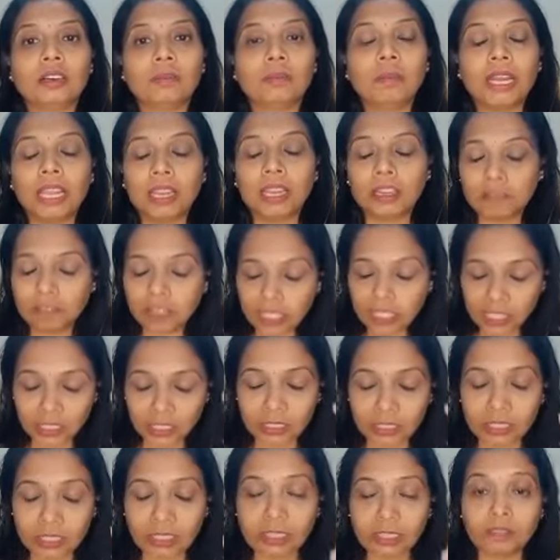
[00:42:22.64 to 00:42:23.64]
brain,
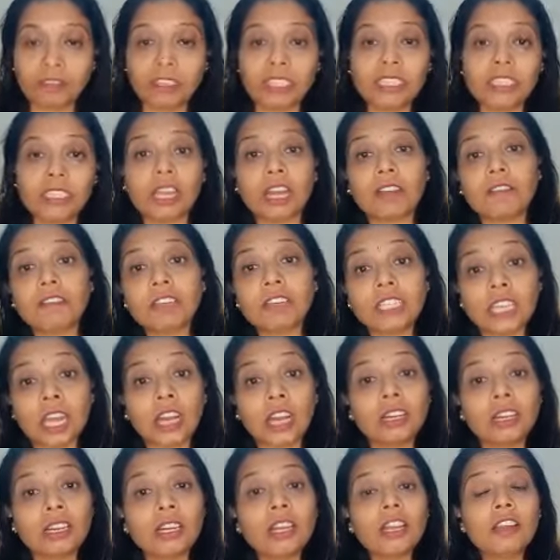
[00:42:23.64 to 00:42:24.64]
which
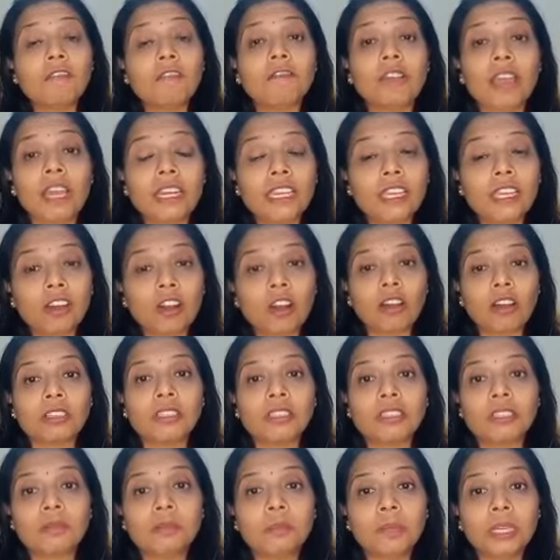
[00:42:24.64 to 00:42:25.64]
are very
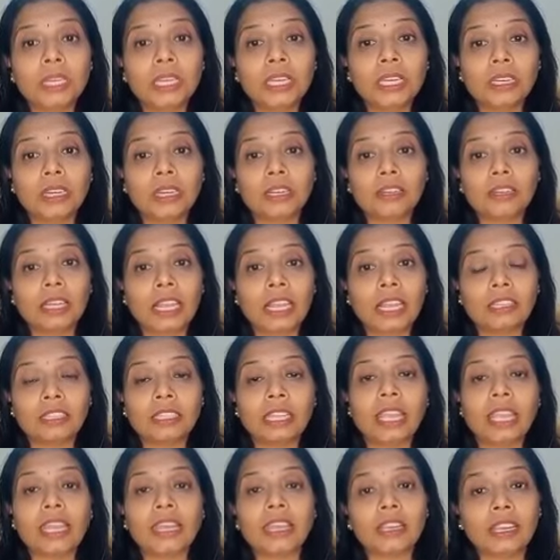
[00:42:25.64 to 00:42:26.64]
awesome. Like
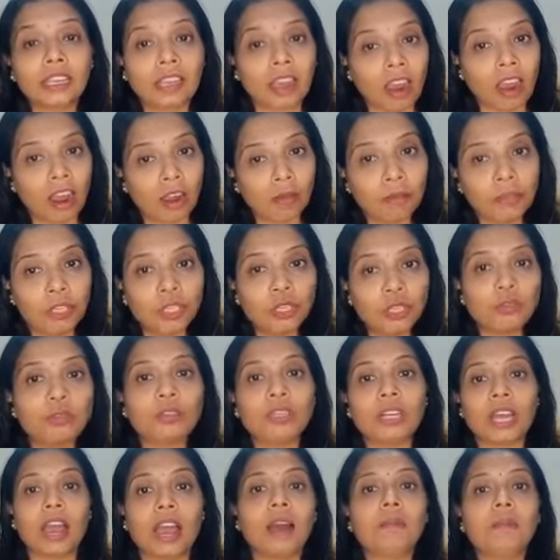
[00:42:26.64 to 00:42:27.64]
they calm
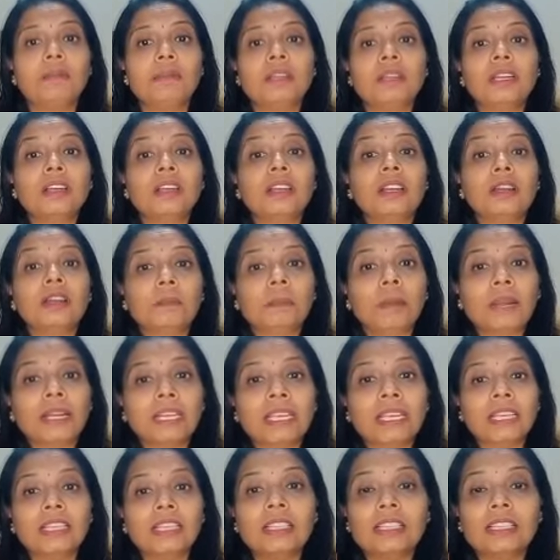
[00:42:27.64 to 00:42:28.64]
you down,
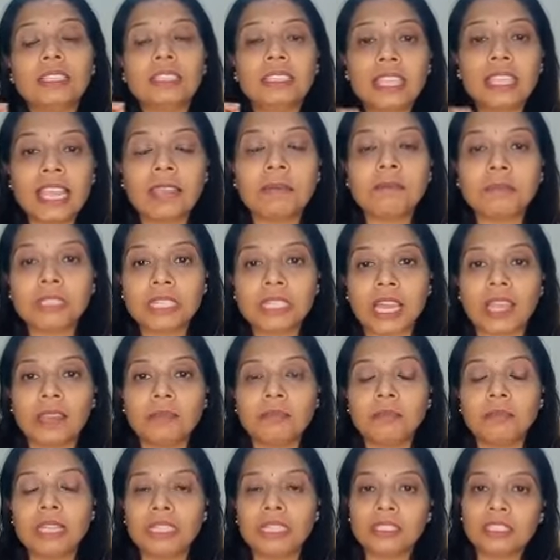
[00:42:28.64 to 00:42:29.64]
but in the same
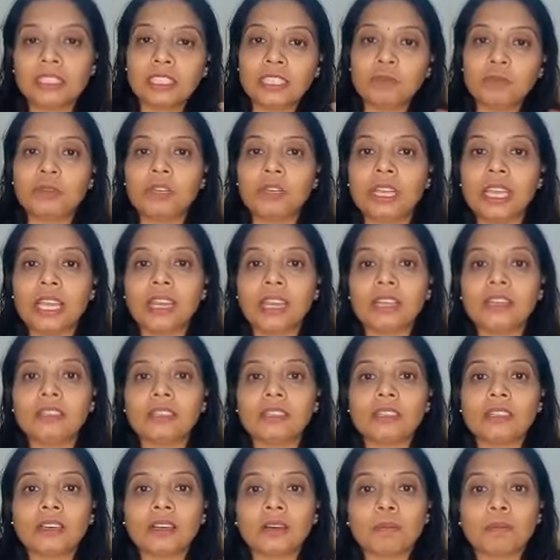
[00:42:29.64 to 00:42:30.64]
time they stimulate
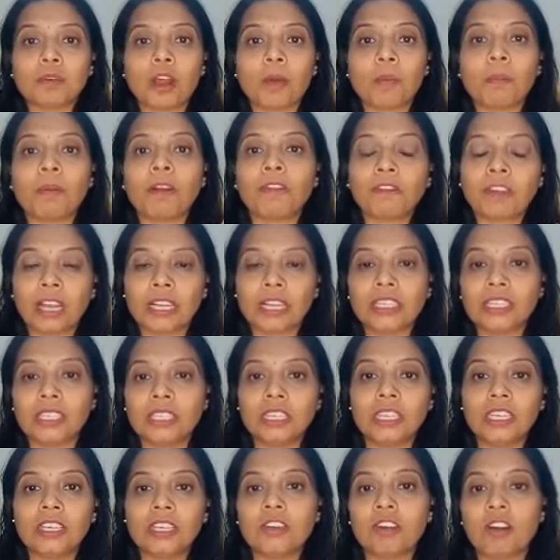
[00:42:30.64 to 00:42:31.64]
proper
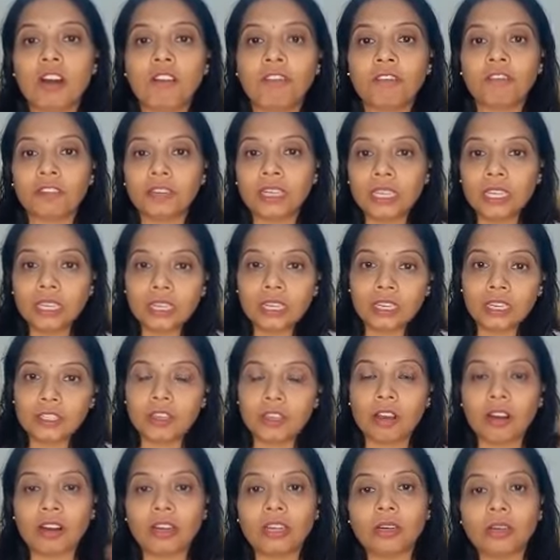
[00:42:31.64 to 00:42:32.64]
functioning of
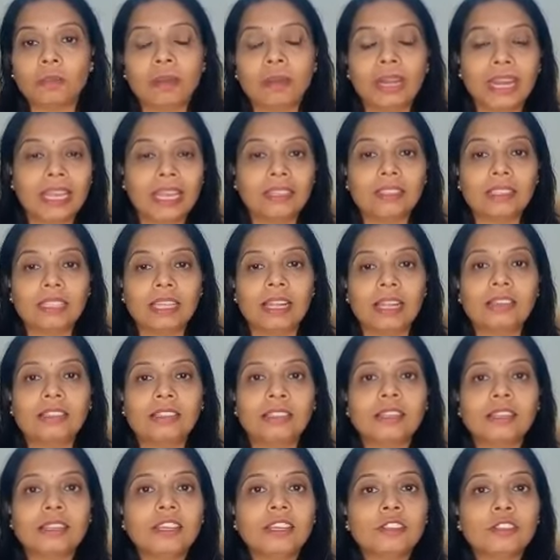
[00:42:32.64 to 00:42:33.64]
your brain
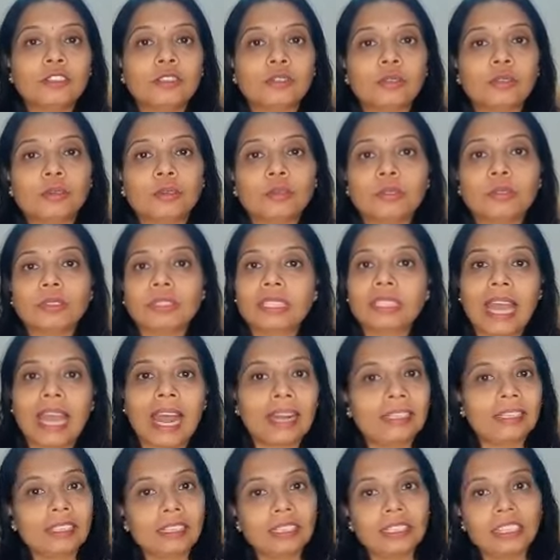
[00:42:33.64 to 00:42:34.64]
cells, so
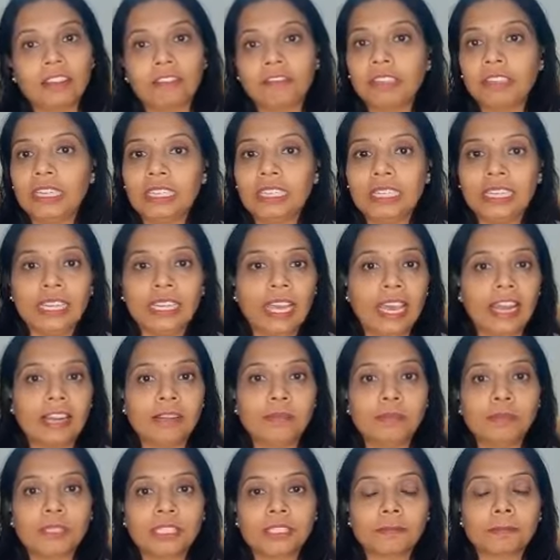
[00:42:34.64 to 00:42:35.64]
that definitely
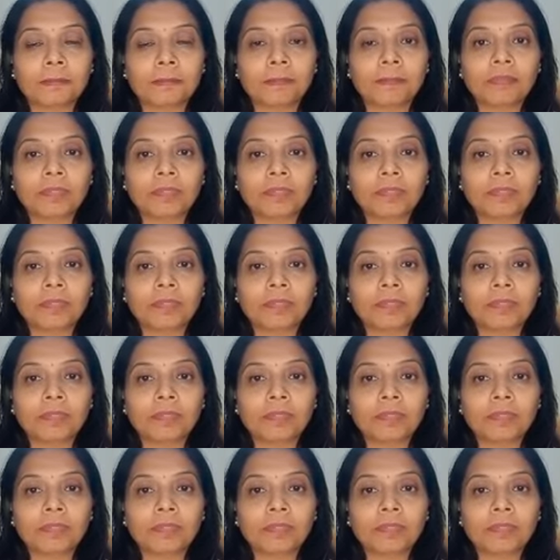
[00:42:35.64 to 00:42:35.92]
helps